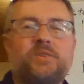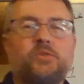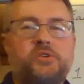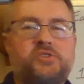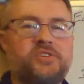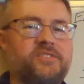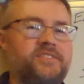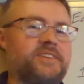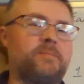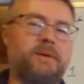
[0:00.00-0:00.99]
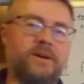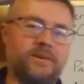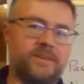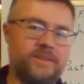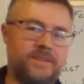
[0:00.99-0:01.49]
Christians in
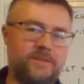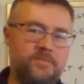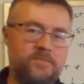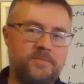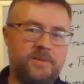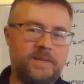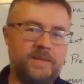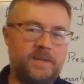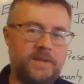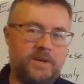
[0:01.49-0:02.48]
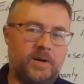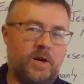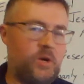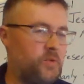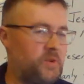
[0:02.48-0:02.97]
America
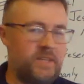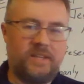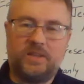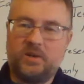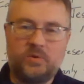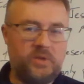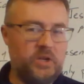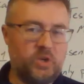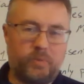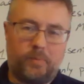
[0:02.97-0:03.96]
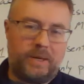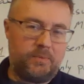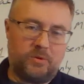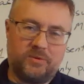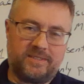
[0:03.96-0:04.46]
are really the only group of
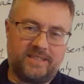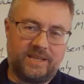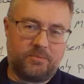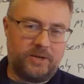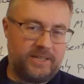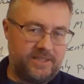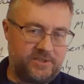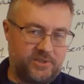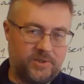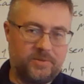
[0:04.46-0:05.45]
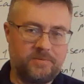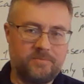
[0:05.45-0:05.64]
people who celebrate Easter.